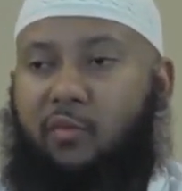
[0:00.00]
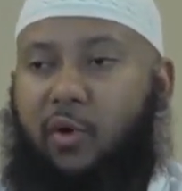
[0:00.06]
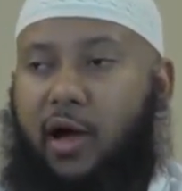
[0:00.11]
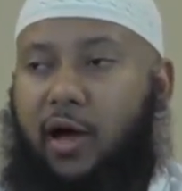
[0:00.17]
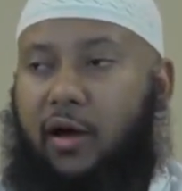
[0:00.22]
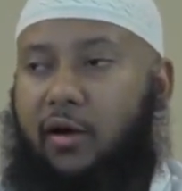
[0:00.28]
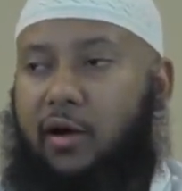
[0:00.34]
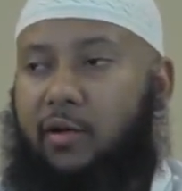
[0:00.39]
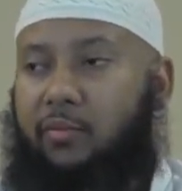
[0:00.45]

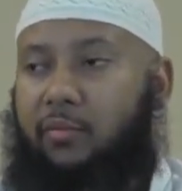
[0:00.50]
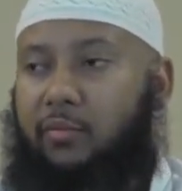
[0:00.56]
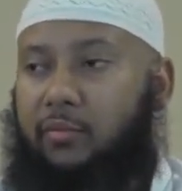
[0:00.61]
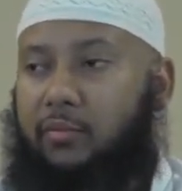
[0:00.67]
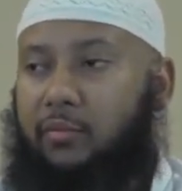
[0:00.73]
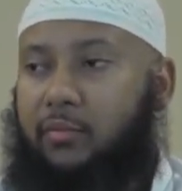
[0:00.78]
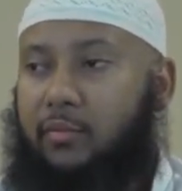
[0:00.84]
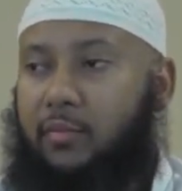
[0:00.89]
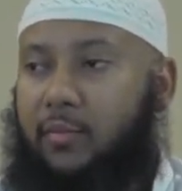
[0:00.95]
Muharram,
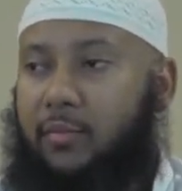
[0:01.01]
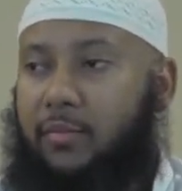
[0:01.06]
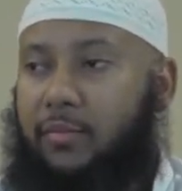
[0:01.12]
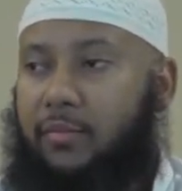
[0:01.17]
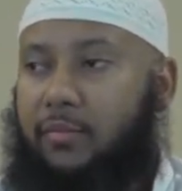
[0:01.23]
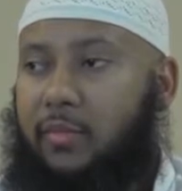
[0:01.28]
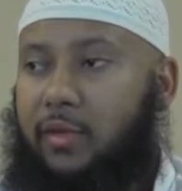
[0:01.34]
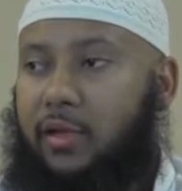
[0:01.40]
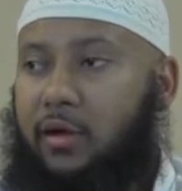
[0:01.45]

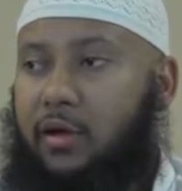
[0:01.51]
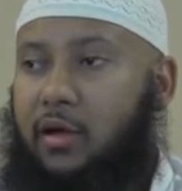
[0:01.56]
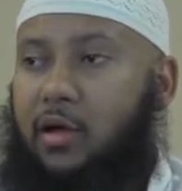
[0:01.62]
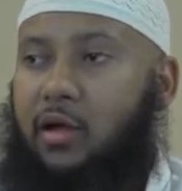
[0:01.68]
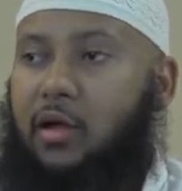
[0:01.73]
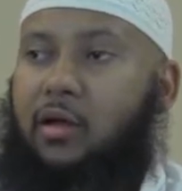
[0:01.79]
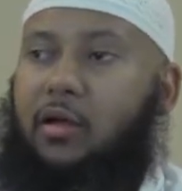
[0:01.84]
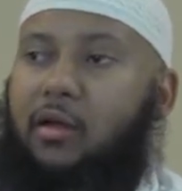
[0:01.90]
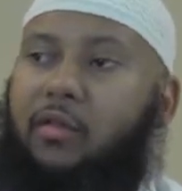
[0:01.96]

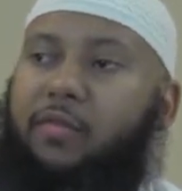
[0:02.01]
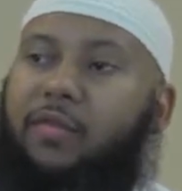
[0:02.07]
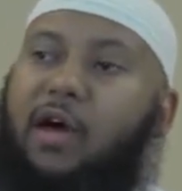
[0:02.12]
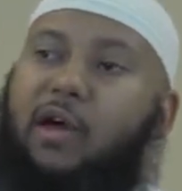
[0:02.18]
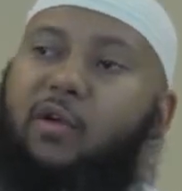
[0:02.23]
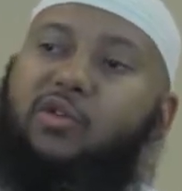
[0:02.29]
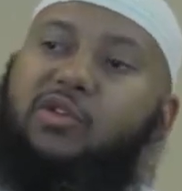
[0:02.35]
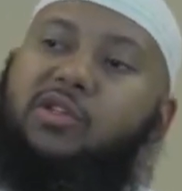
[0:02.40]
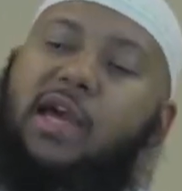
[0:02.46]

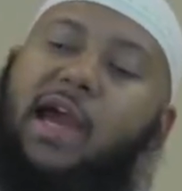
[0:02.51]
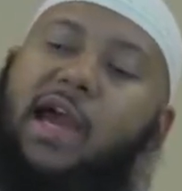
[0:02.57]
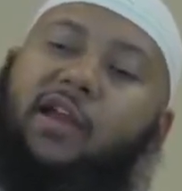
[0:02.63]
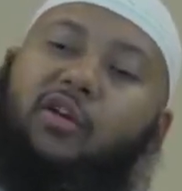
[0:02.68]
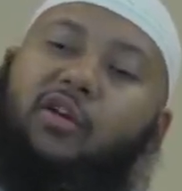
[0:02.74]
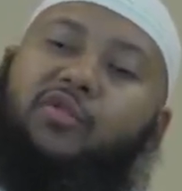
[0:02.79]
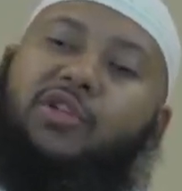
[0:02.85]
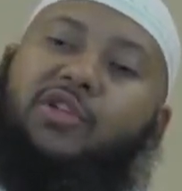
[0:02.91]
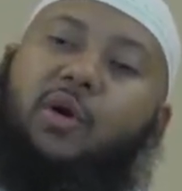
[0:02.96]
that was
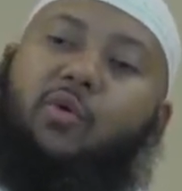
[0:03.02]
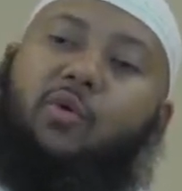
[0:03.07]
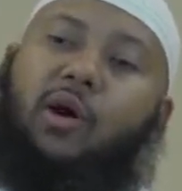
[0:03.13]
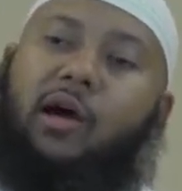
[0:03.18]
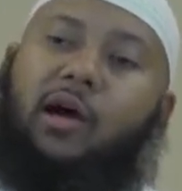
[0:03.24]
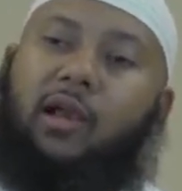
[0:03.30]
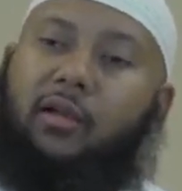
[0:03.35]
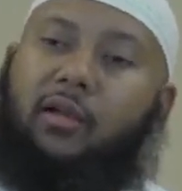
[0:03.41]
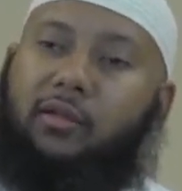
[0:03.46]
end of
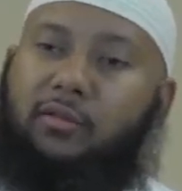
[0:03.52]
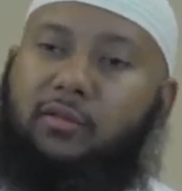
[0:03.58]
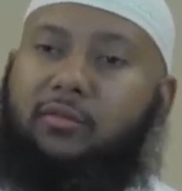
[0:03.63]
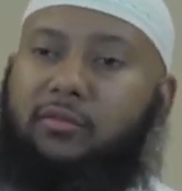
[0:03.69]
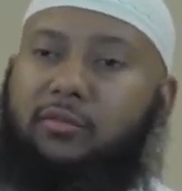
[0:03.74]
Shawwal.